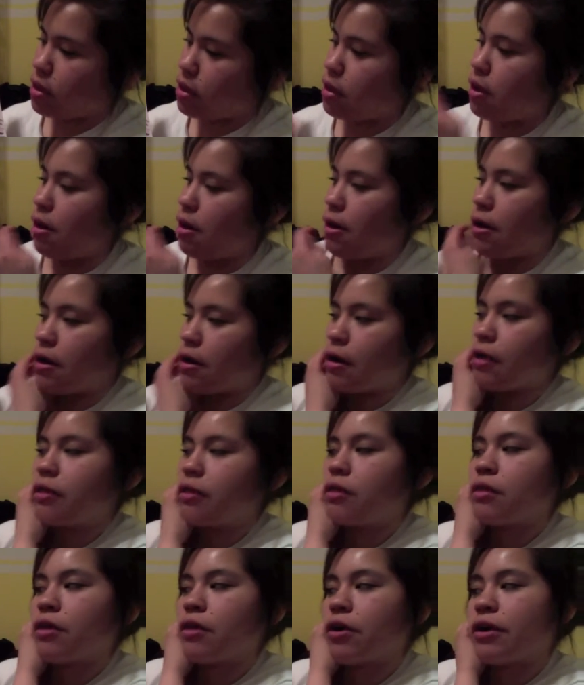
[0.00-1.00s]
are
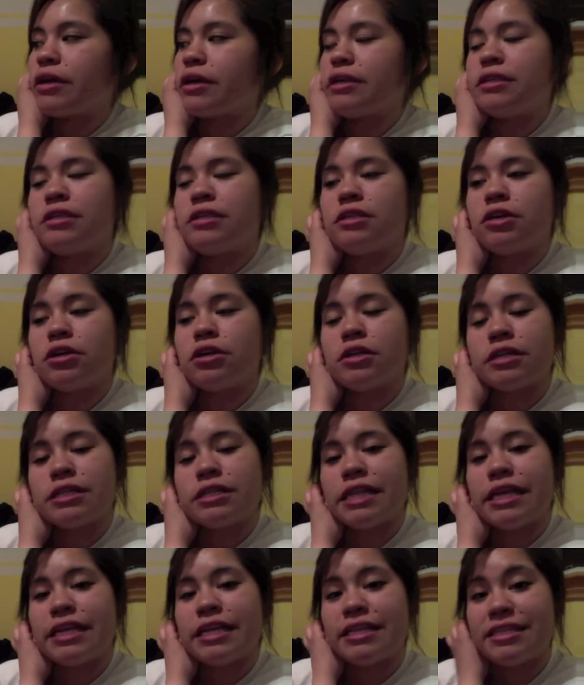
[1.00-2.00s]
your
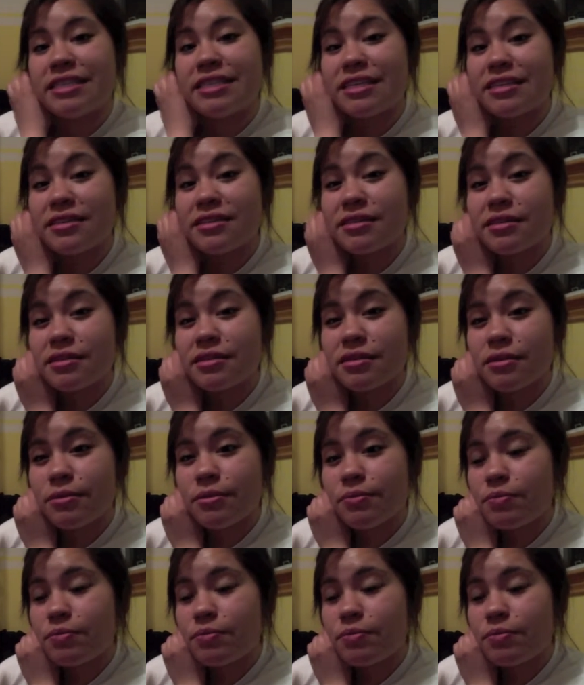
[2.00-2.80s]
intercalated discs,